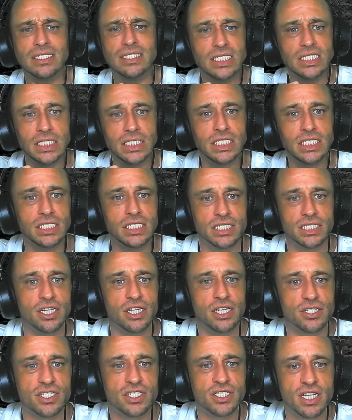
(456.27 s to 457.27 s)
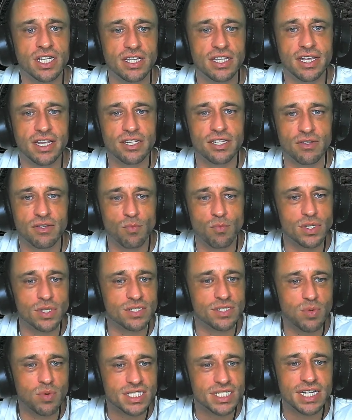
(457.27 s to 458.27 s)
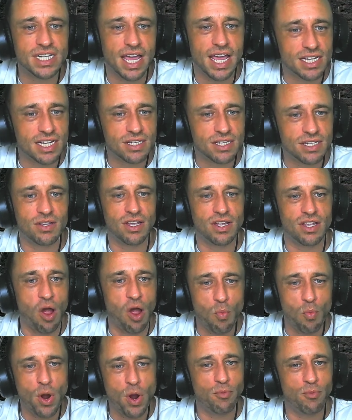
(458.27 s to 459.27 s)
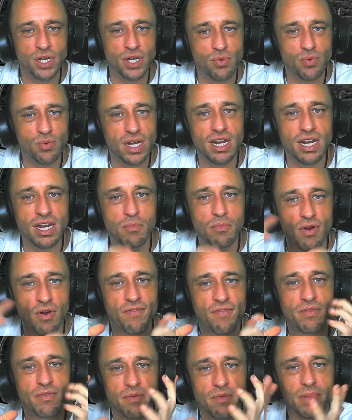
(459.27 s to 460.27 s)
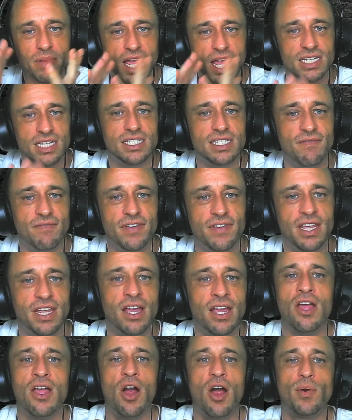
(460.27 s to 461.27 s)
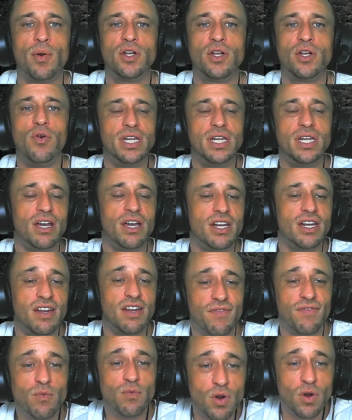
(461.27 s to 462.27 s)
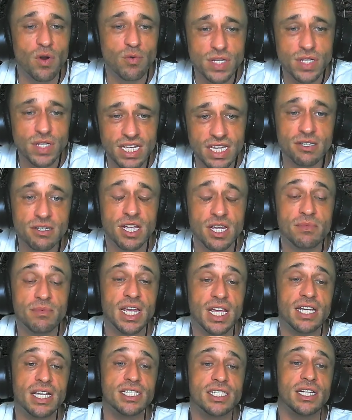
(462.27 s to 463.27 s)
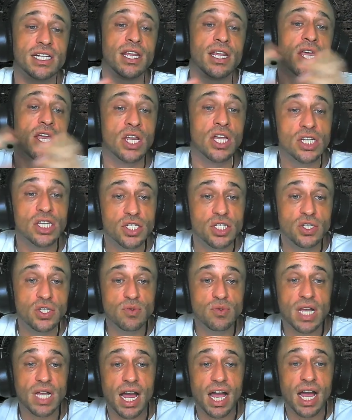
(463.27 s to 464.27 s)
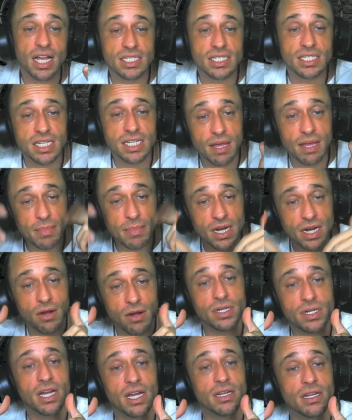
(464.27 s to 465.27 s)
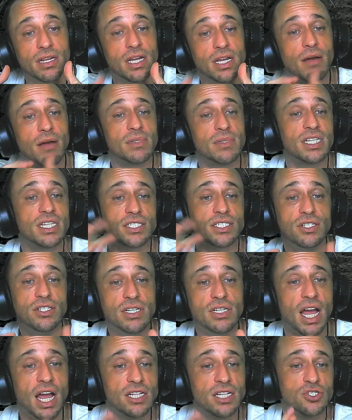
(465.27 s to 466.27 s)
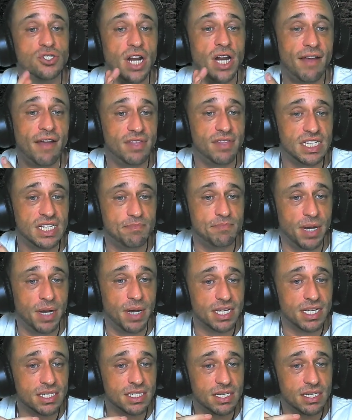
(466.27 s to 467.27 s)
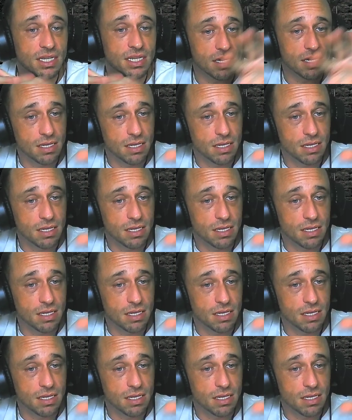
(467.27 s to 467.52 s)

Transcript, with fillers: Oh, there's just what's what's next? What are we doing anymore from the Black Symphony? Are we going down a different road within Temptation? So you guys let me know down in the comment section. You guys drive this bus,